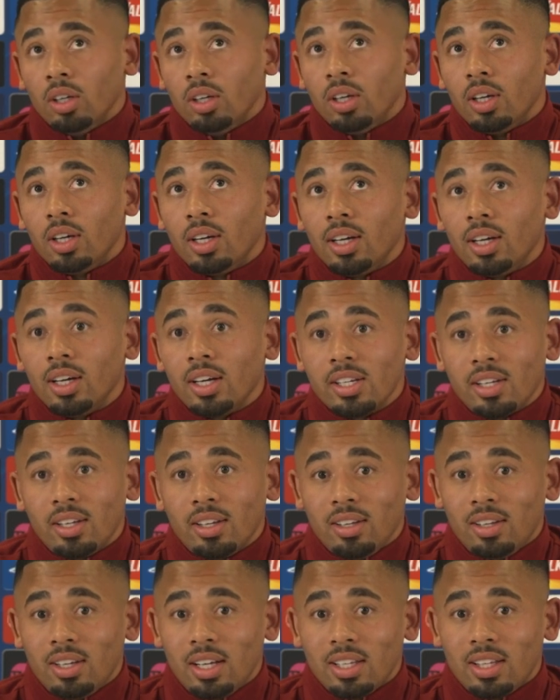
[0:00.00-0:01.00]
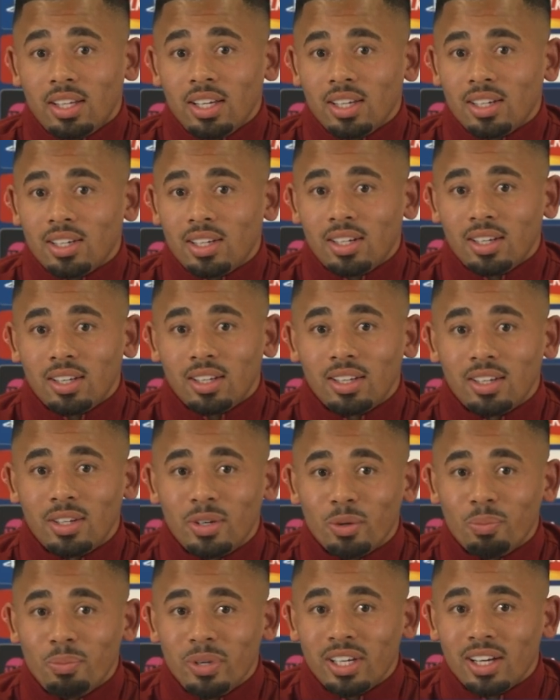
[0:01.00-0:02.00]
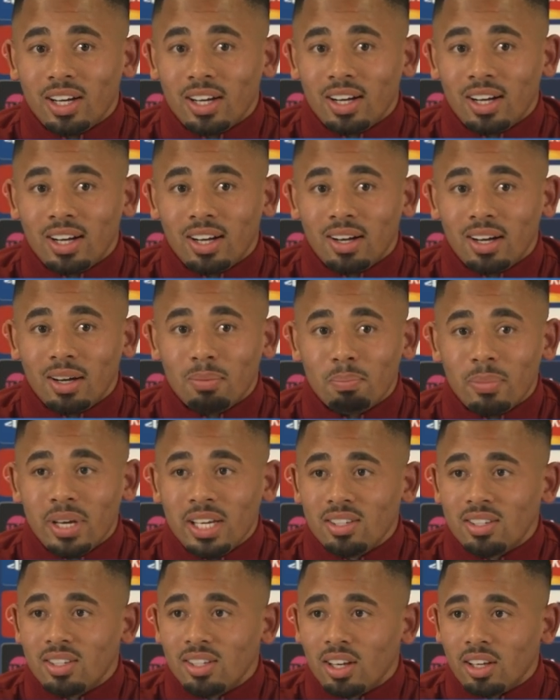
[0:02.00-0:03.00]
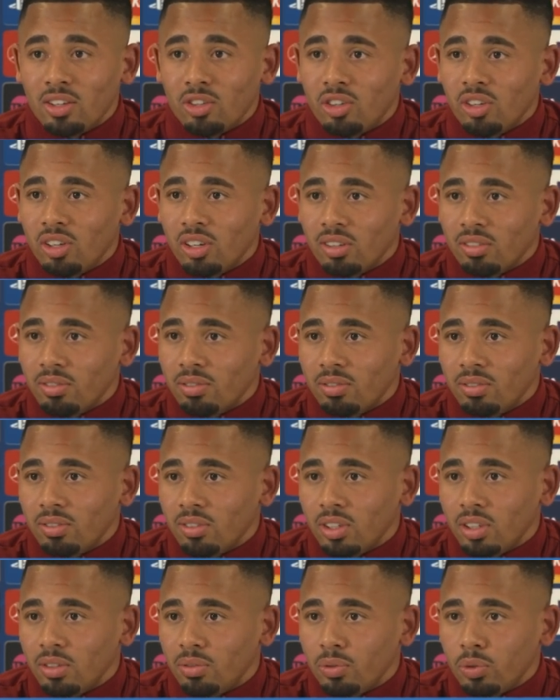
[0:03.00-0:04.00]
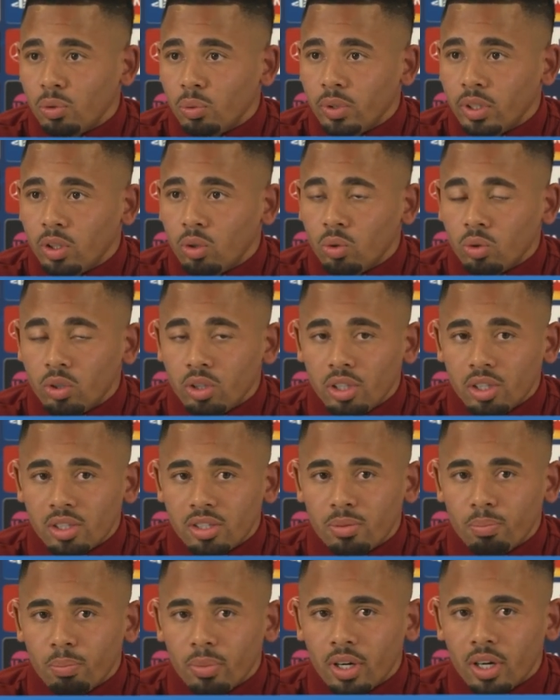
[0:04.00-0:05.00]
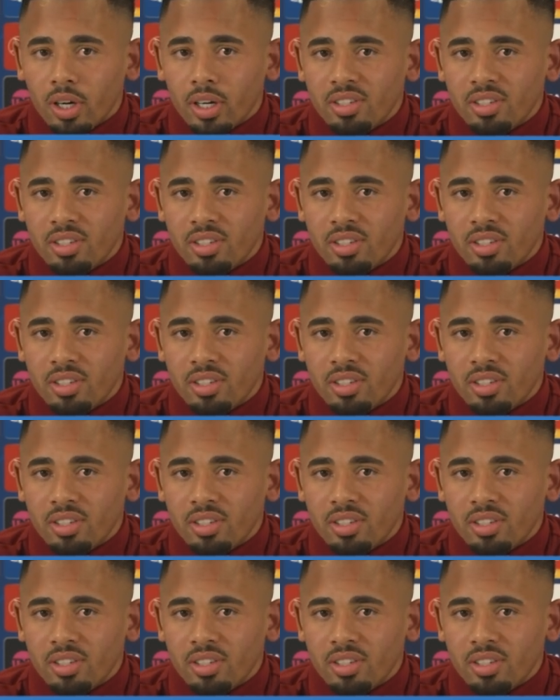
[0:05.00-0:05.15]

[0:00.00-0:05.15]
uh, I think it'll be an amazing achieve if we do this, but